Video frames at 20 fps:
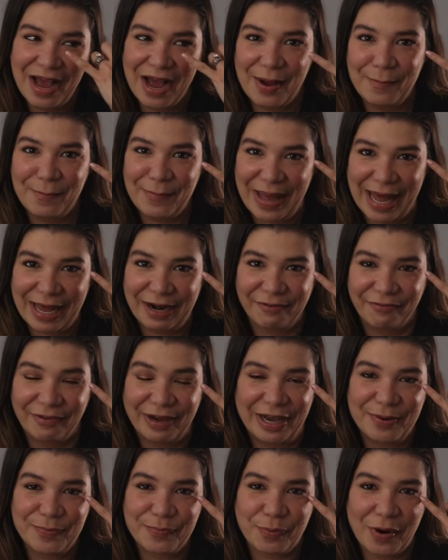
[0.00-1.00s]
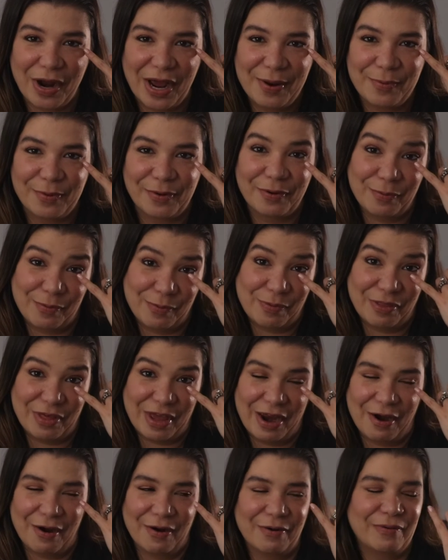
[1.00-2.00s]
a mattifying primer
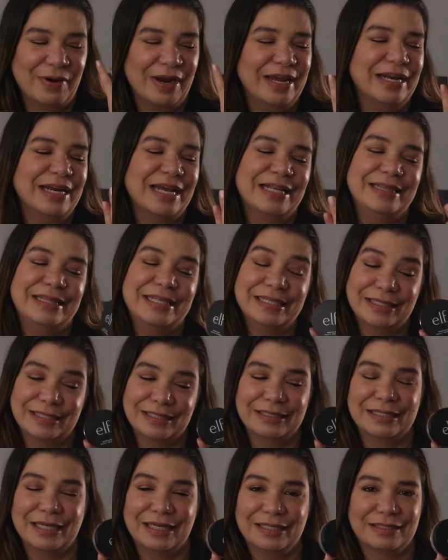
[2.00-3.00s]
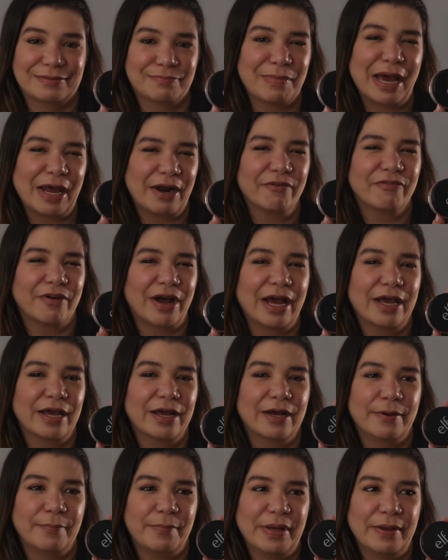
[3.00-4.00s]
there, right? And this does mattify
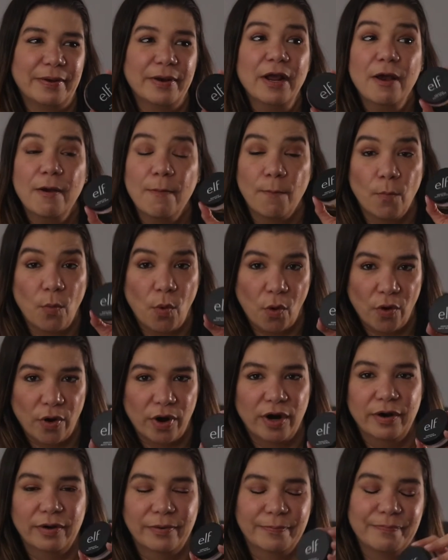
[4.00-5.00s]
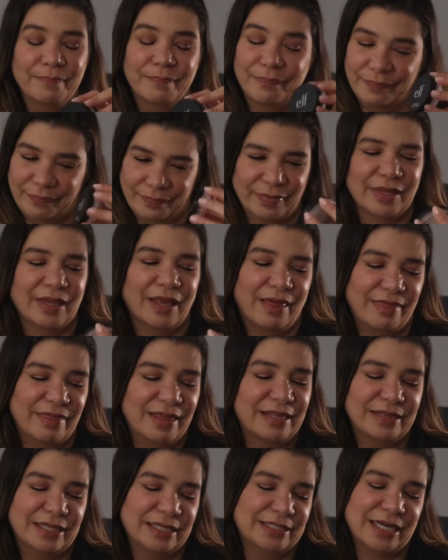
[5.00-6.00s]
a bit more
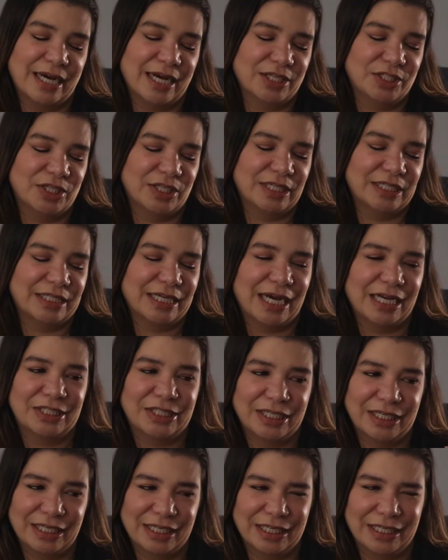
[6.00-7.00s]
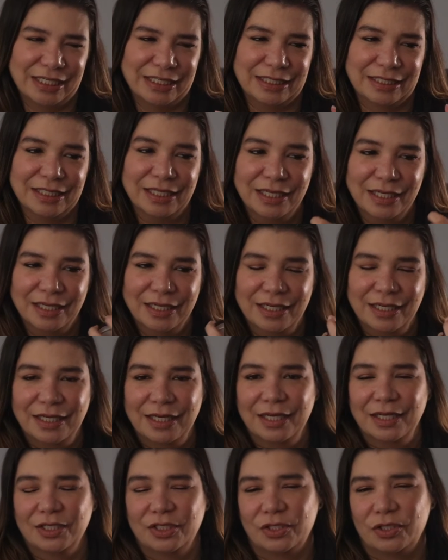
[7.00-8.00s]
than the Tatcha. The Tatcha is
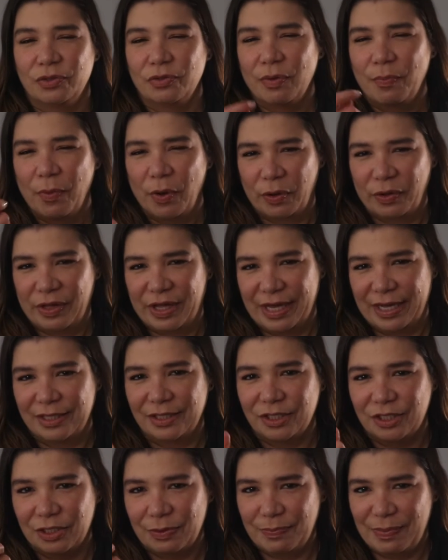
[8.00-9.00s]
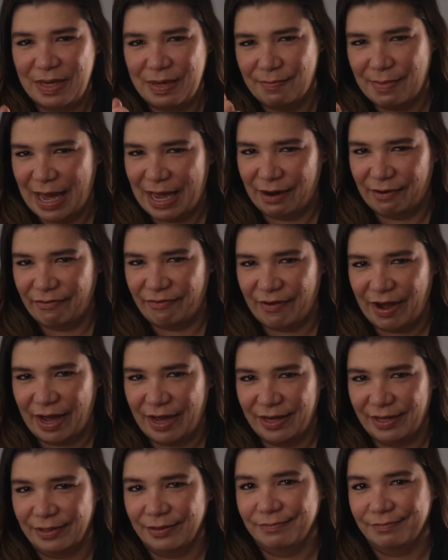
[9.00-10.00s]
too emollient to be
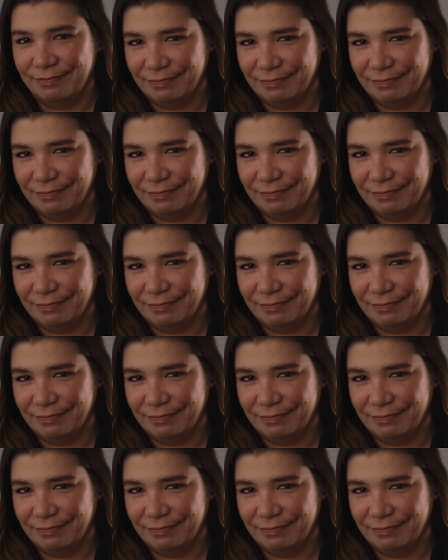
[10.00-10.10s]
mattifying.